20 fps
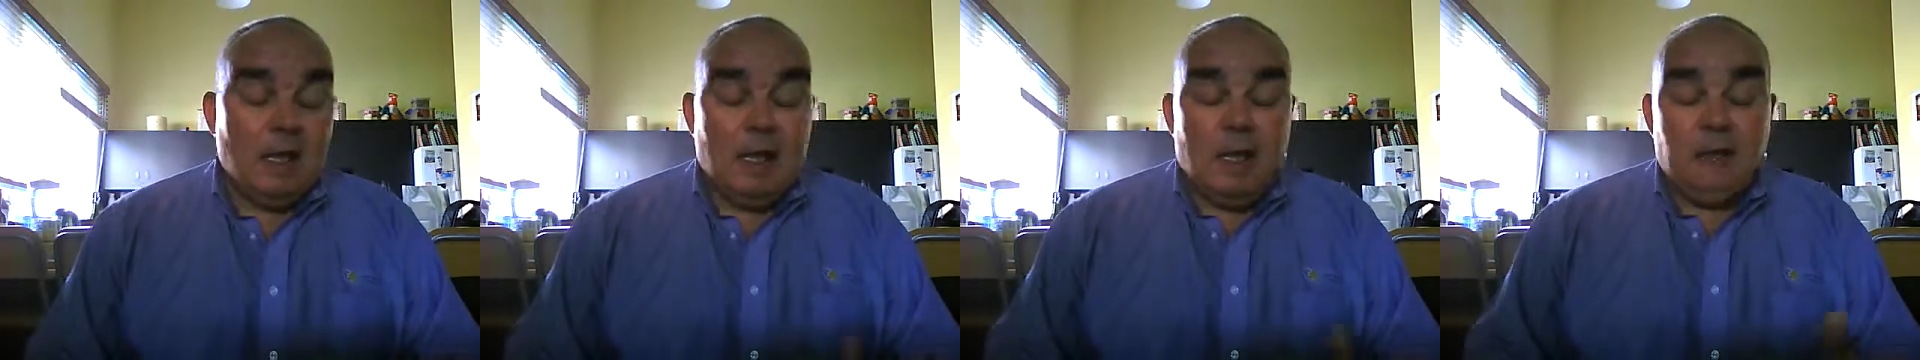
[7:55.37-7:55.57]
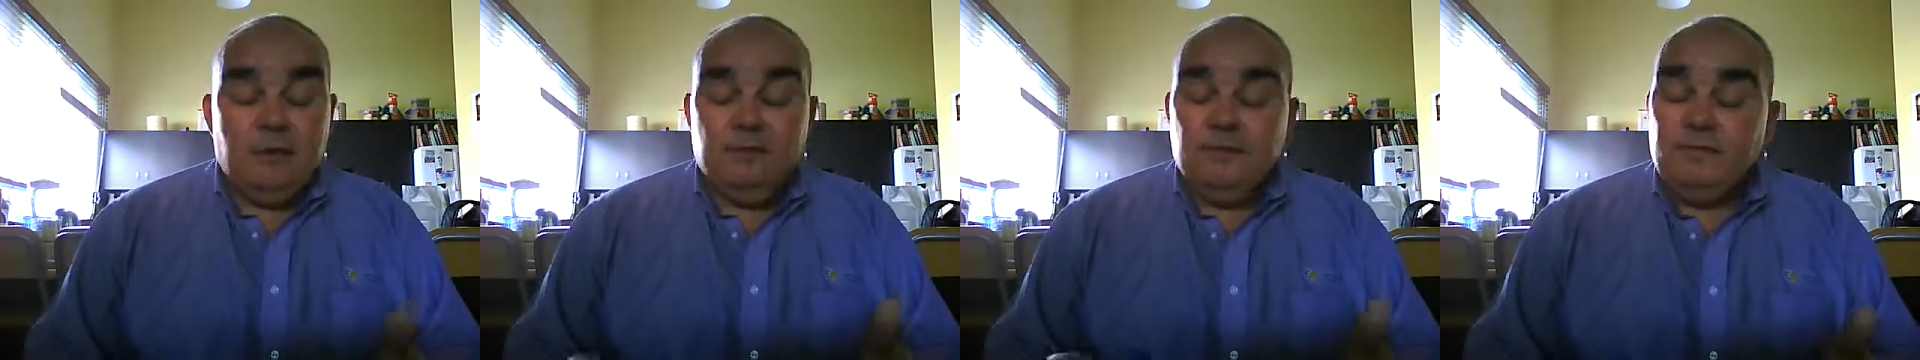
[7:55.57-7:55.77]

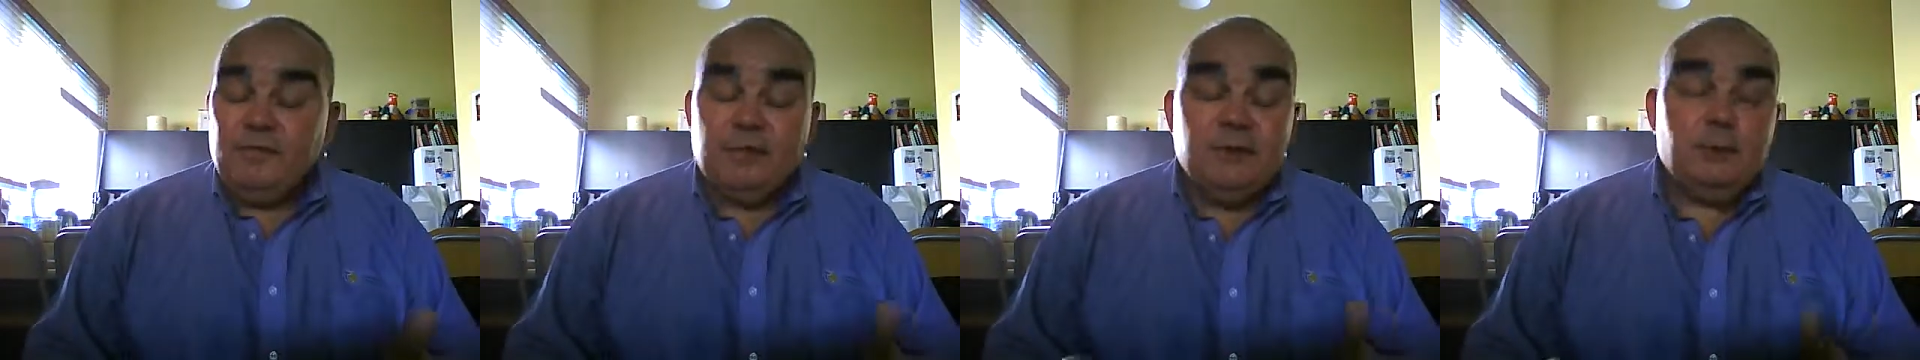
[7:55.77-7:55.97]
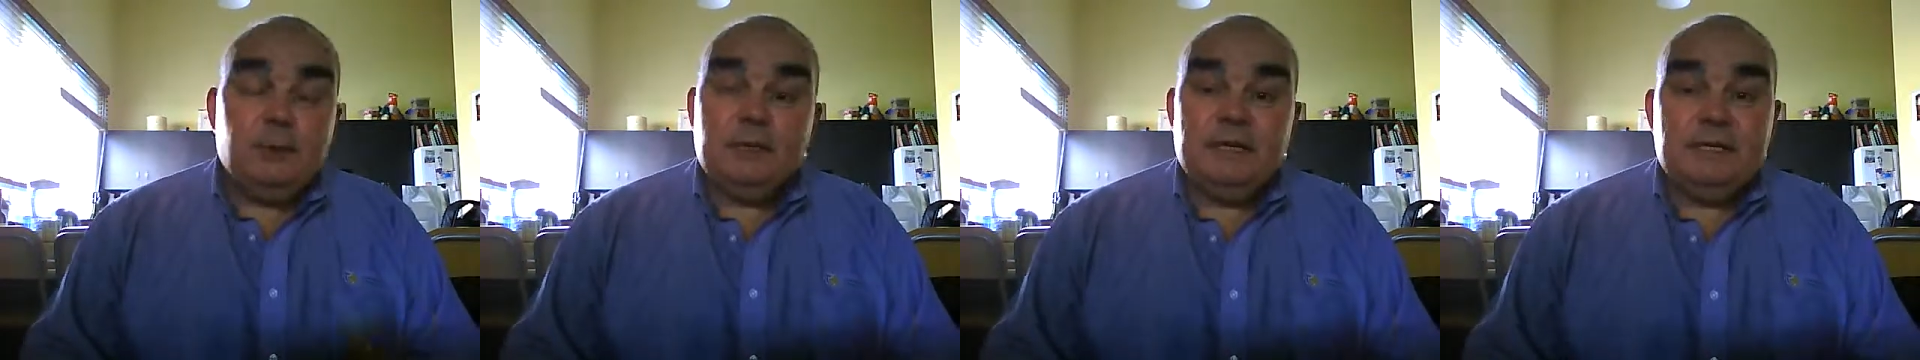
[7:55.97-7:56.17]
And I'm
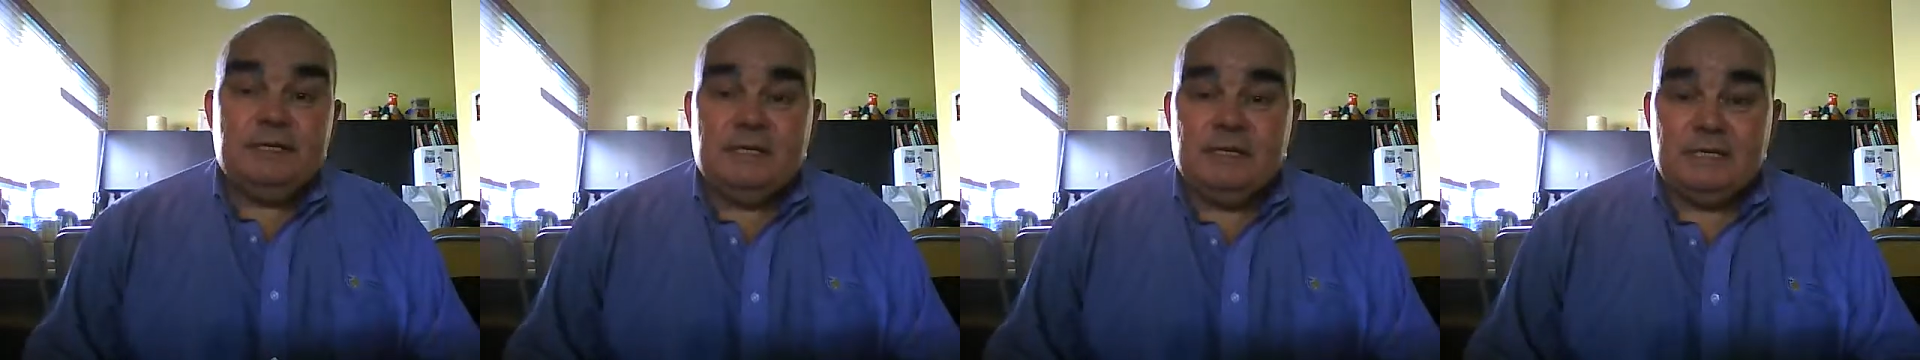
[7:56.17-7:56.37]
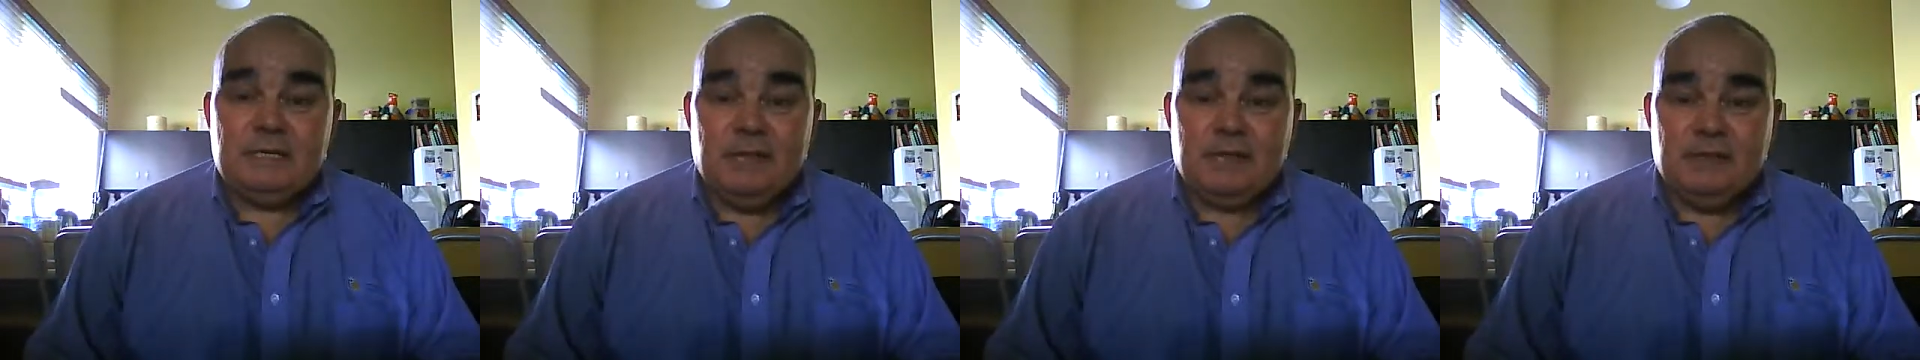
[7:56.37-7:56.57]
very pleased
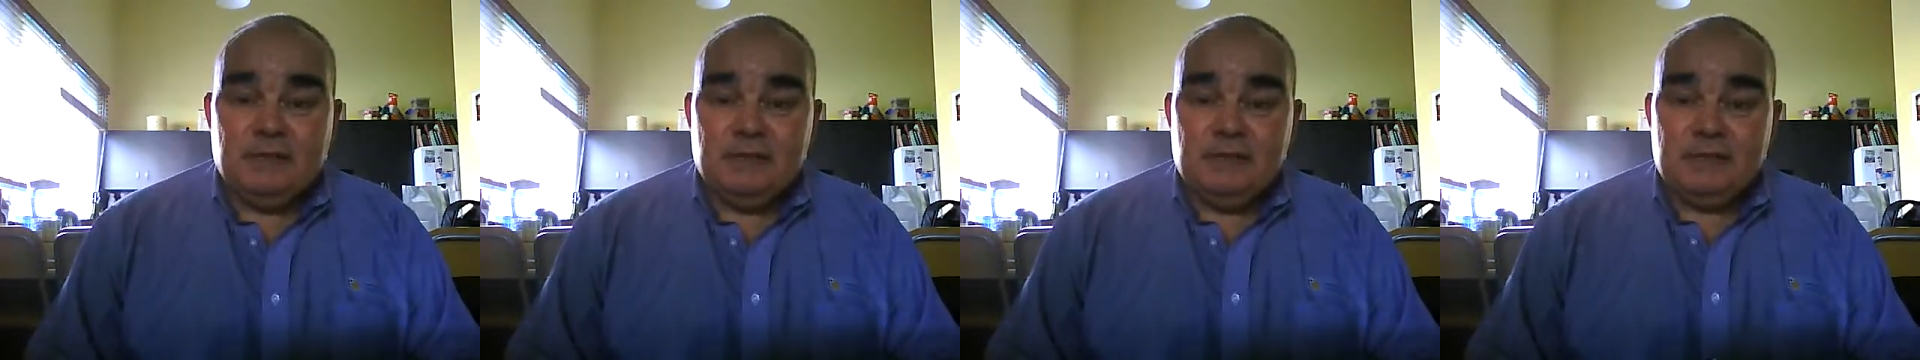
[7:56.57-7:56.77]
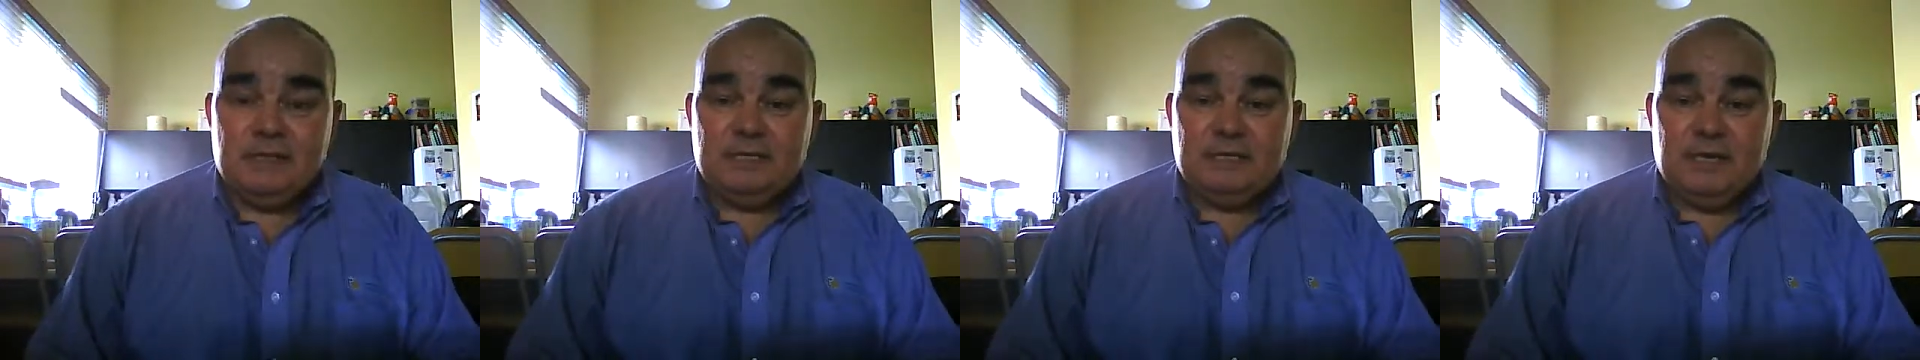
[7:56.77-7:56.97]
to say
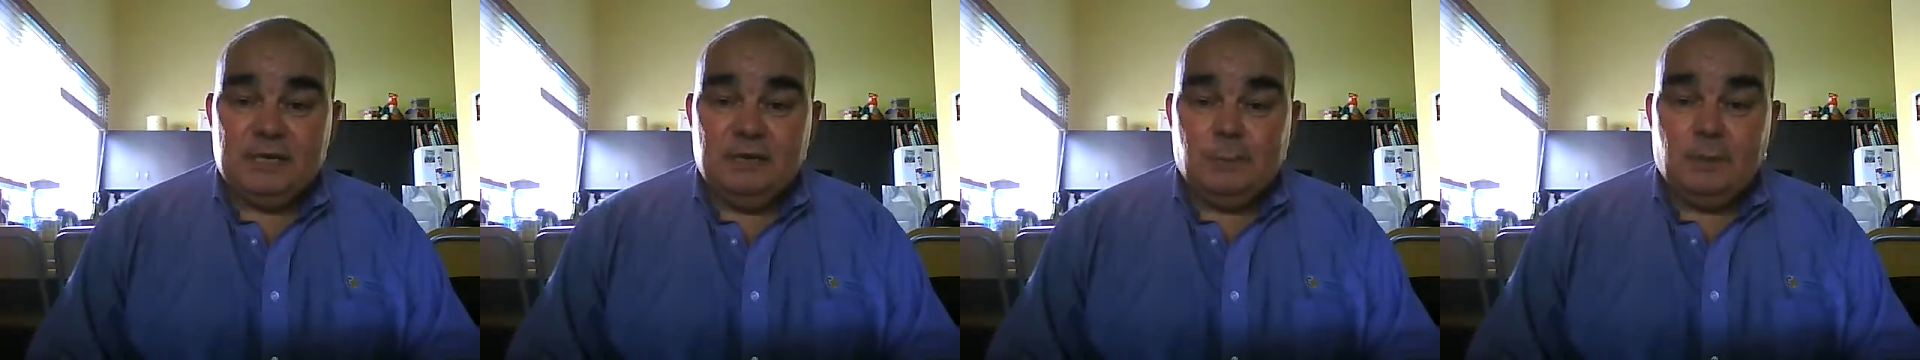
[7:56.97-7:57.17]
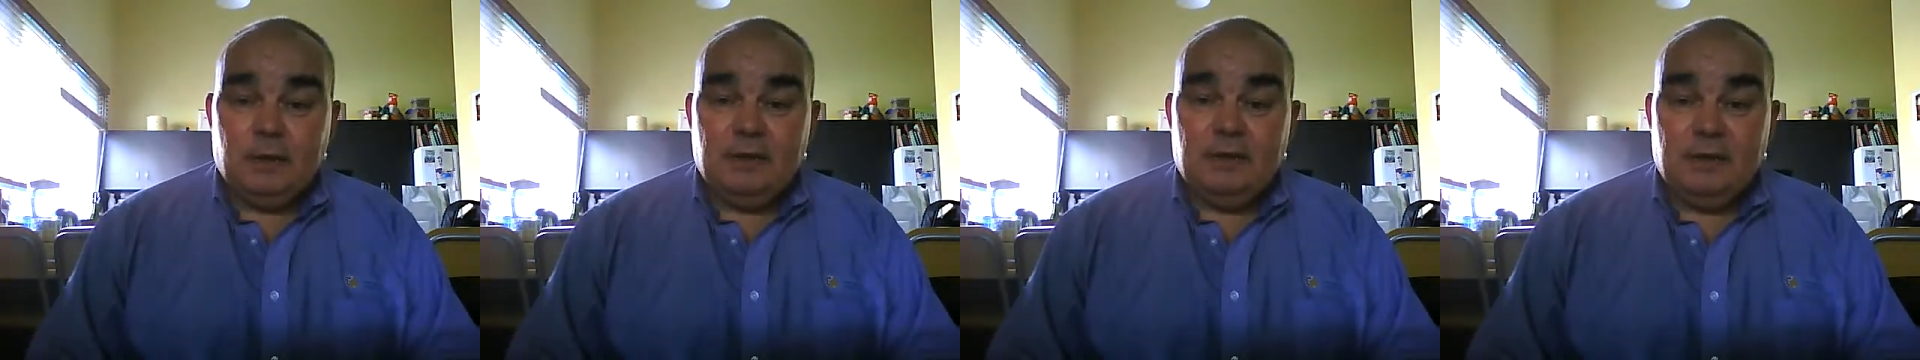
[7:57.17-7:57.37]
that the
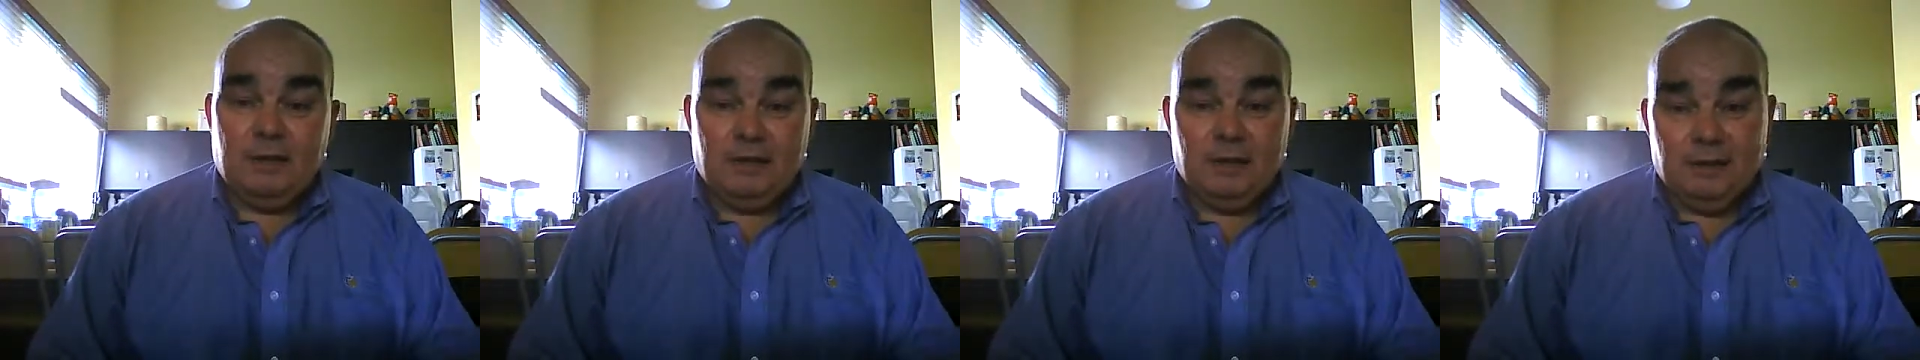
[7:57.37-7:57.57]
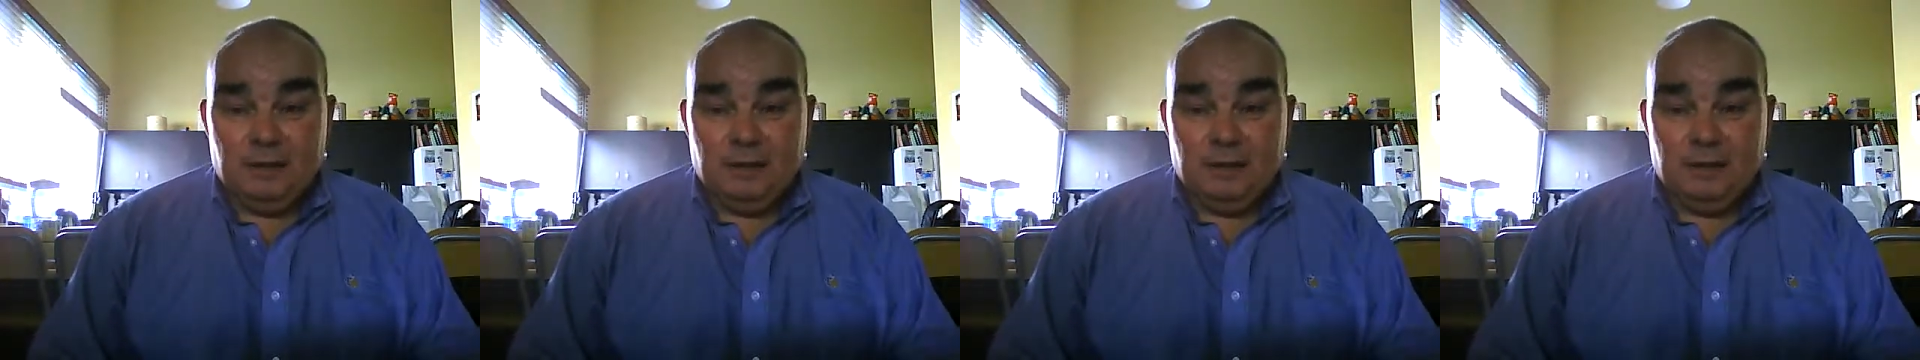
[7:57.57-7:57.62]
Zima,